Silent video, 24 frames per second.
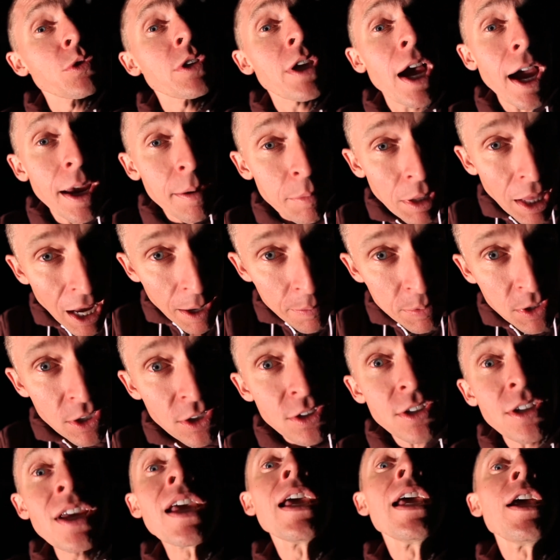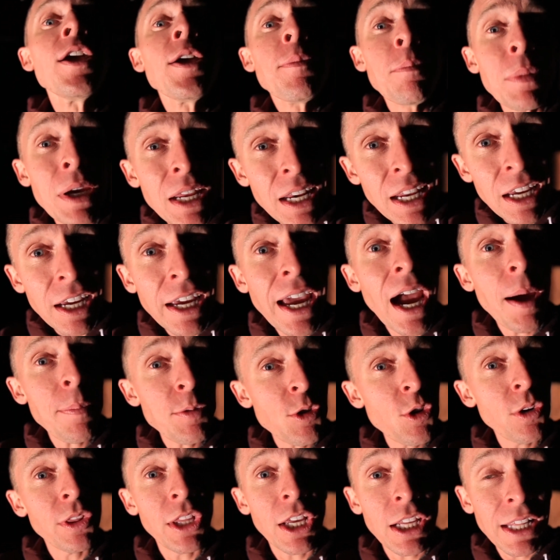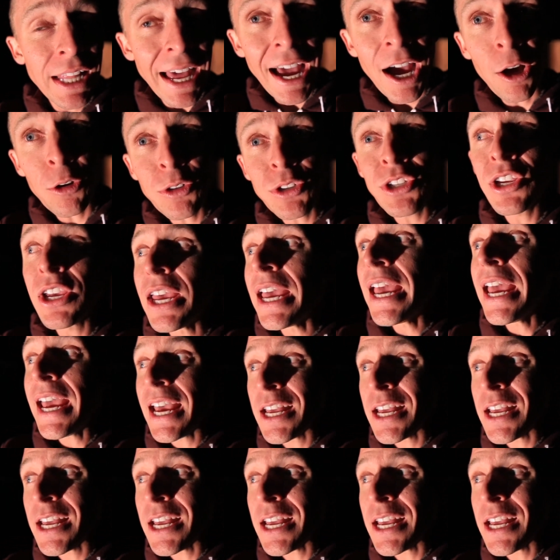time lapses, meaning capturing the clouds.